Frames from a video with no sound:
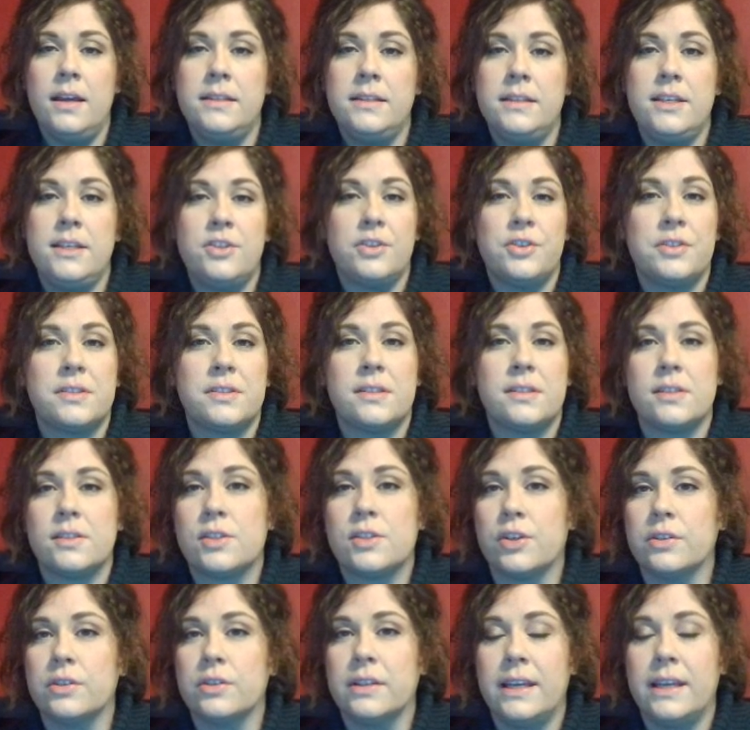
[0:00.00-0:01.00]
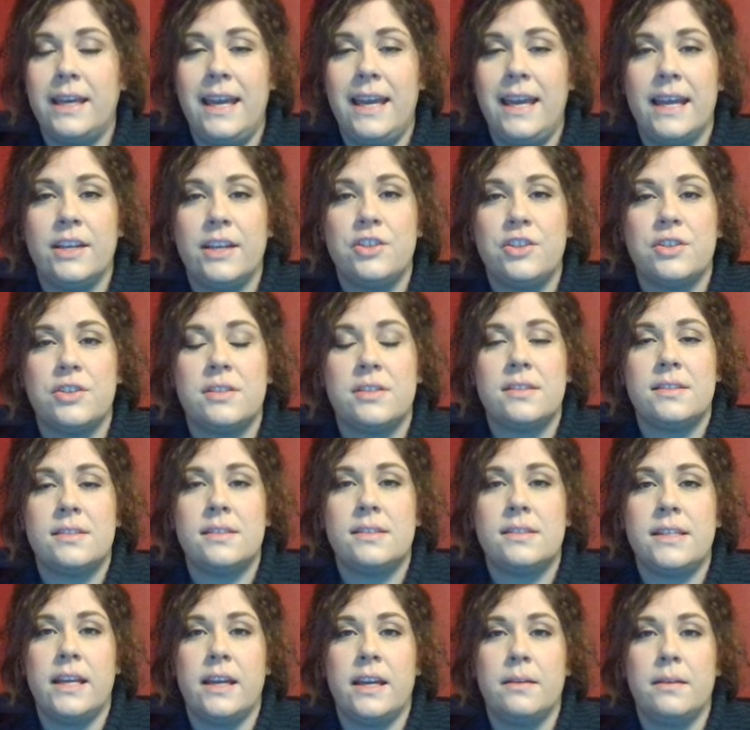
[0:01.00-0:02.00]
Teachers certainly can't
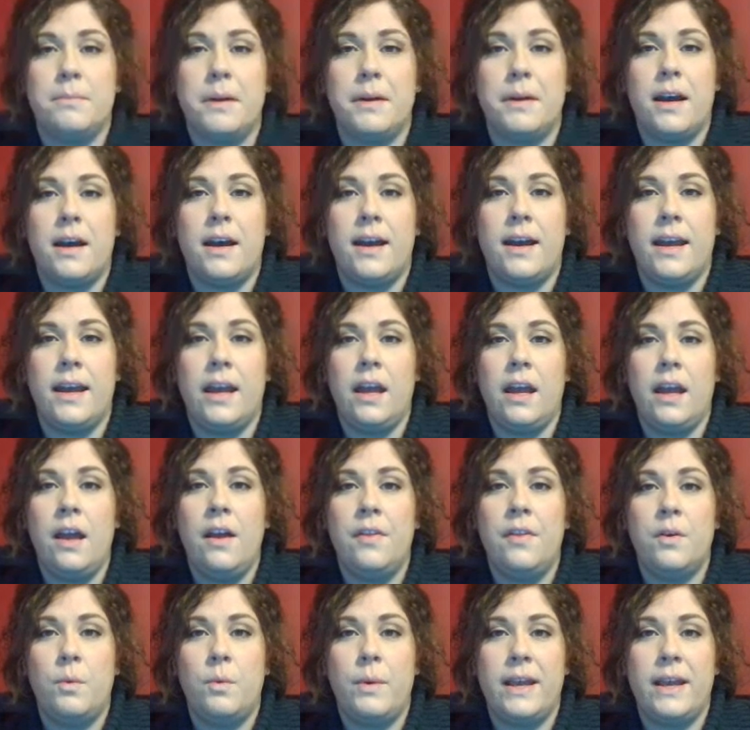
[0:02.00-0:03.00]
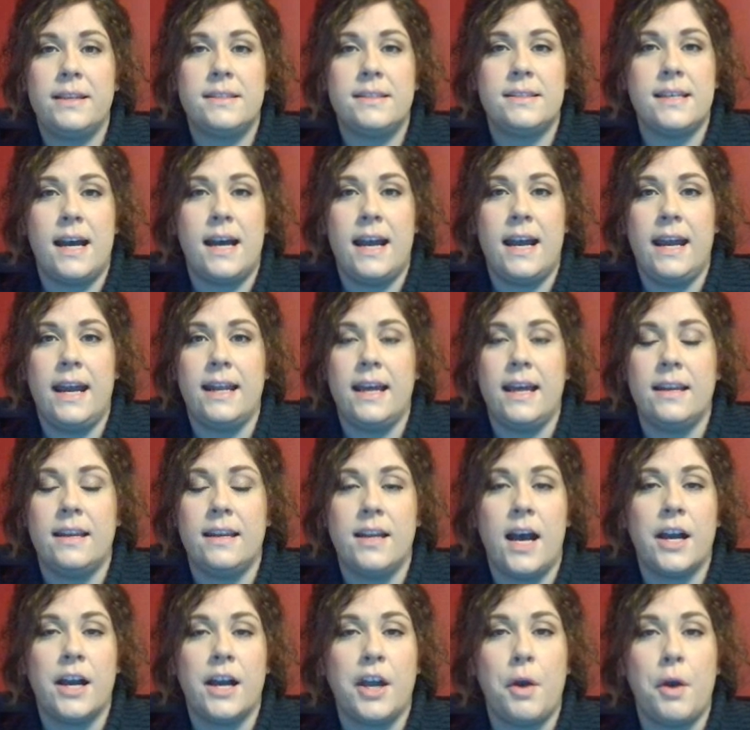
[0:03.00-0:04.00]
just stand by the wayside
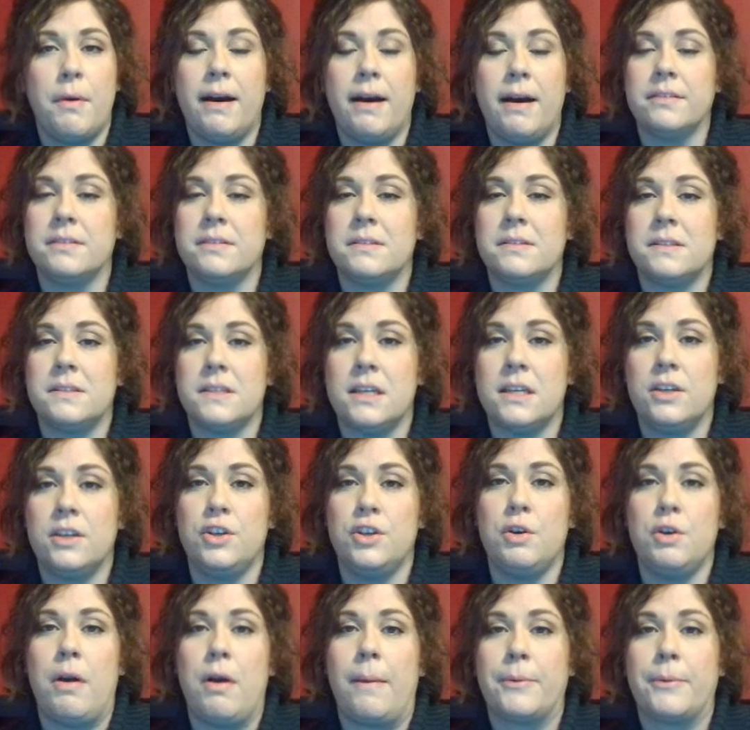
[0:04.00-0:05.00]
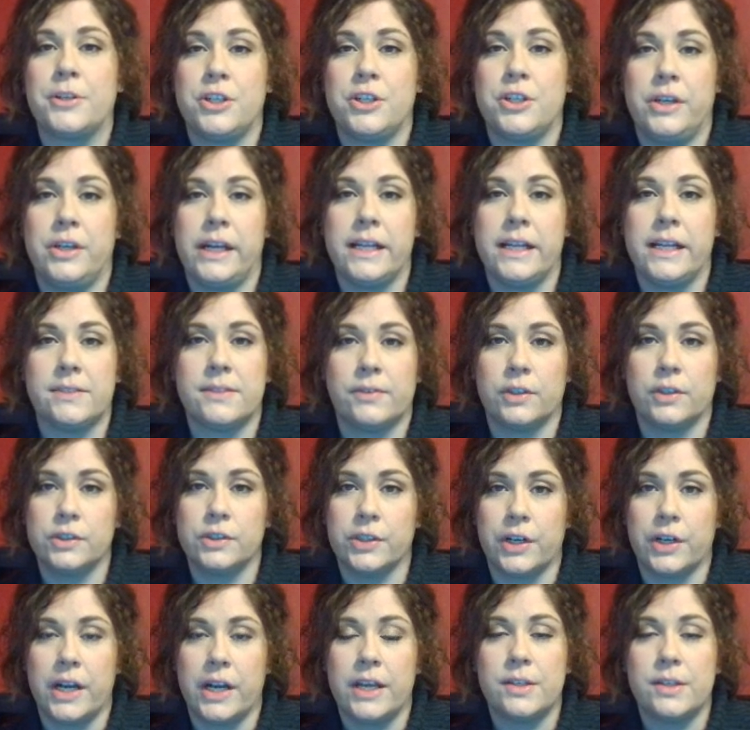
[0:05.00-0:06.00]
and not go out and seek new opportunities for
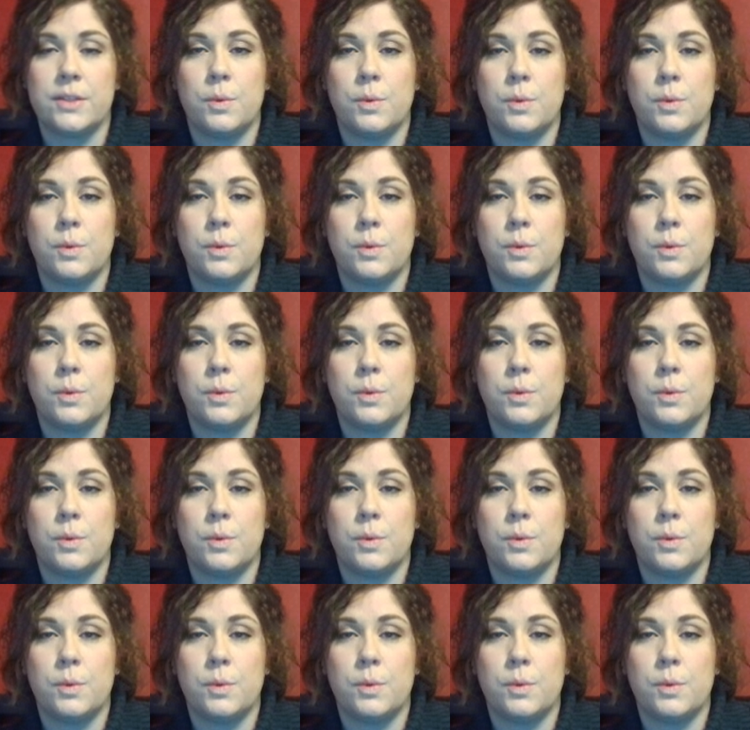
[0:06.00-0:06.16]
learning.